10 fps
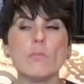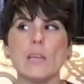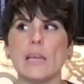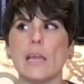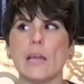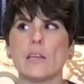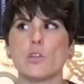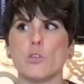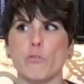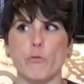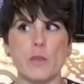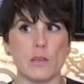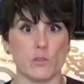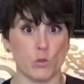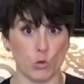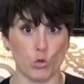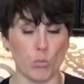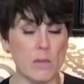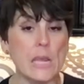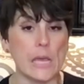And via social
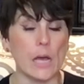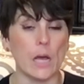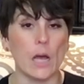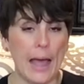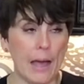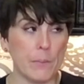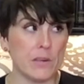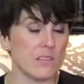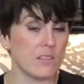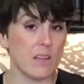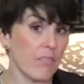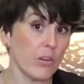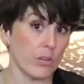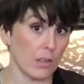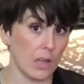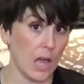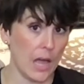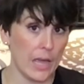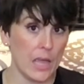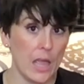media, Abbi discovered the
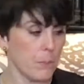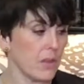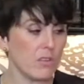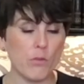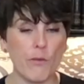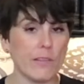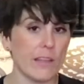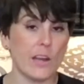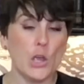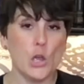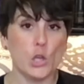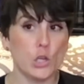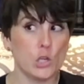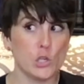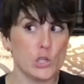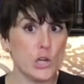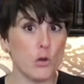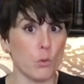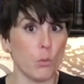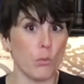lie because of the fact that she
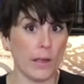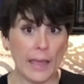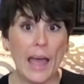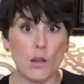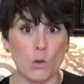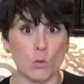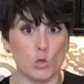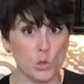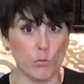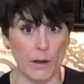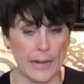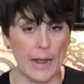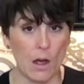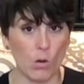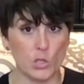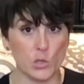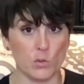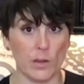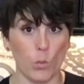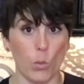knew that Kat knew she would find out. She was
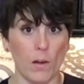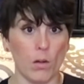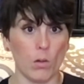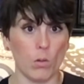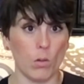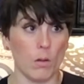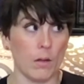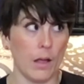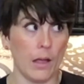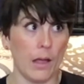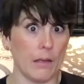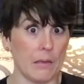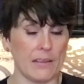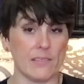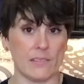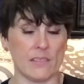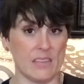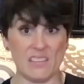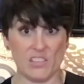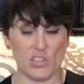like, well, I guess
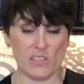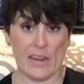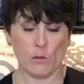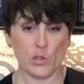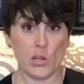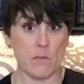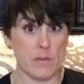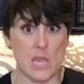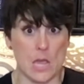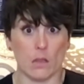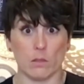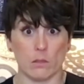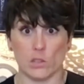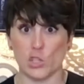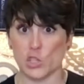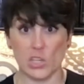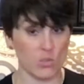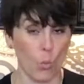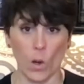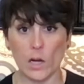this is just how it's gonna be. She
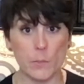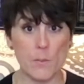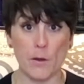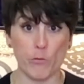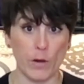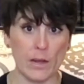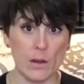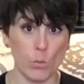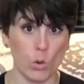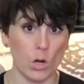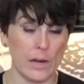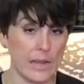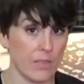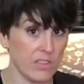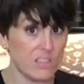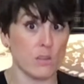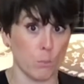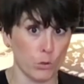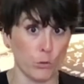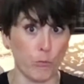doesn't want to be my friend anymore, and this is the
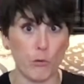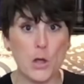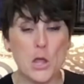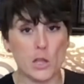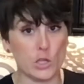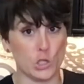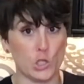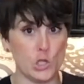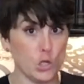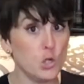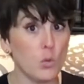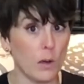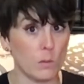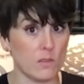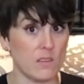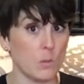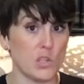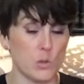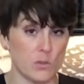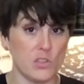proof. Because she knew I would see what
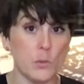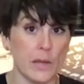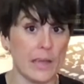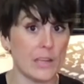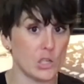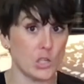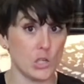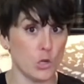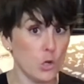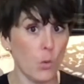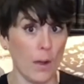she was doing, and she knew I